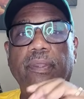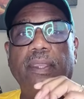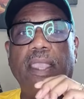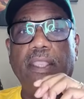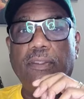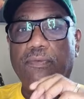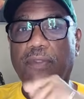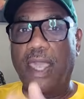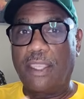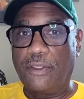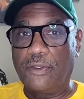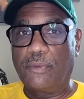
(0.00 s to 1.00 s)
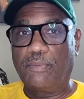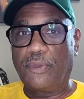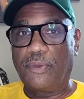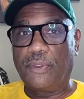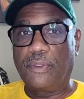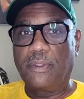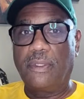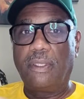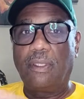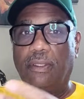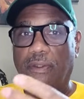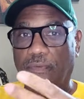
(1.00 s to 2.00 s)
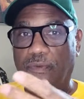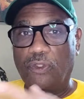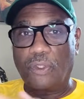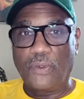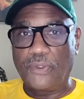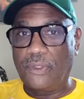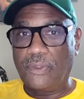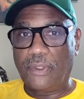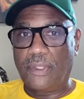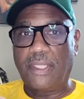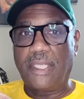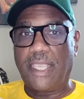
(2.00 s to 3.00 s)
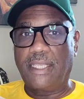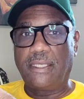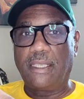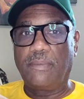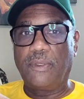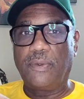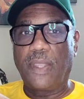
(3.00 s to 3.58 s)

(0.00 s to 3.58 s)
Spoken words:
and you've got your computer, you've chosen your DAW,